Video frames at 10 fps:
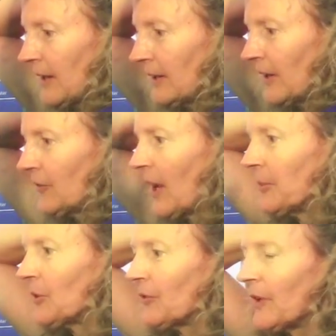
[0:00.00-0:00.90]
and left
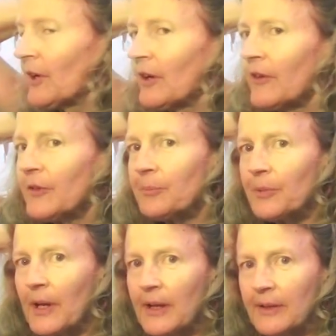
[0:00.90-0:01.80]
hemisphere of the
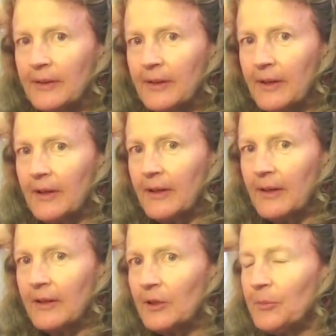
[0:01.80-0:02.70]
brain,
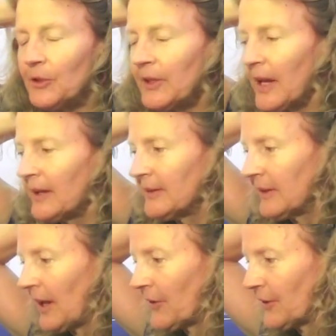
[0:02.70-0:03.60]
communicating
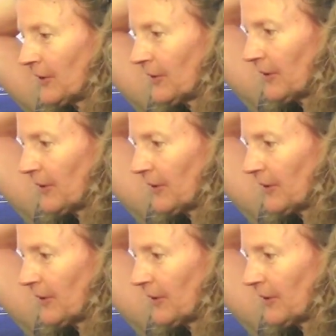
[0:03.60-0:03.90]
together.